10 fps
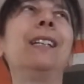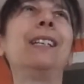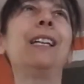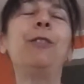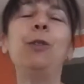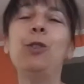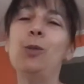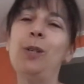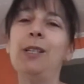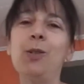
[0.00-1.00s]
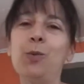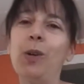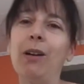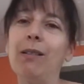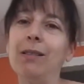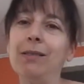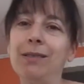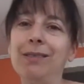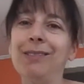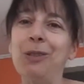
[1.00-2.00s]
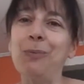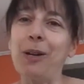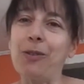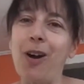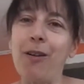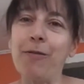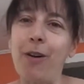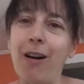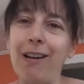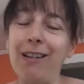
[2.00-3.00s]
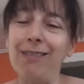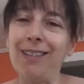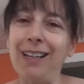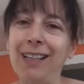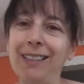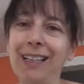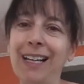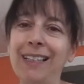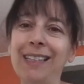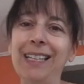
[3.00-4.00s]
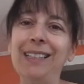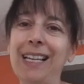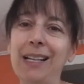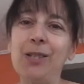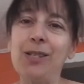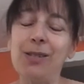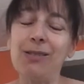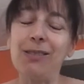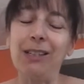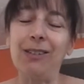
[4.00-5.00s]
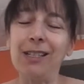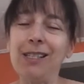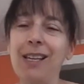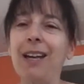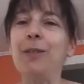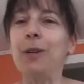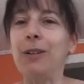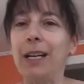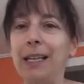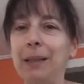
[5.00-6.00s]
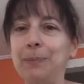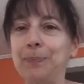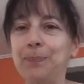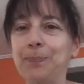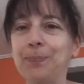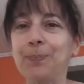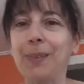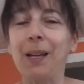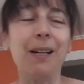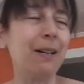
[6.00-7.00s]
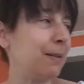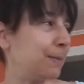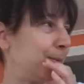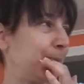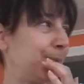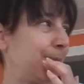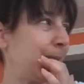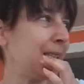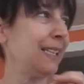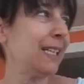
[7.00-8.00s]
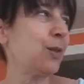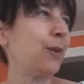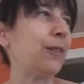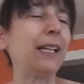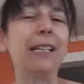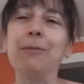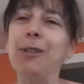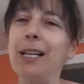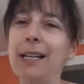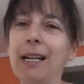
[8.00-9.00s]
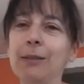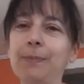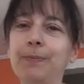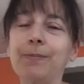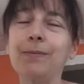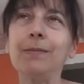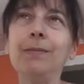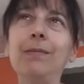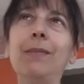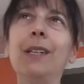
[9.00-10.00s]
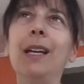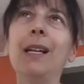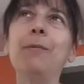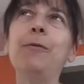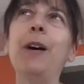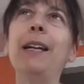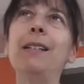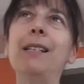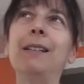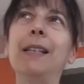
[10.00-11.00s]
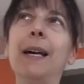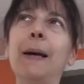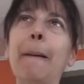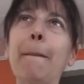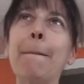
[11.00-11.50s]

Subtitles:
If you do His will, you're better off for it. And I think that's kind of where I am. Um, I think that's where I am right now, and I'm finding that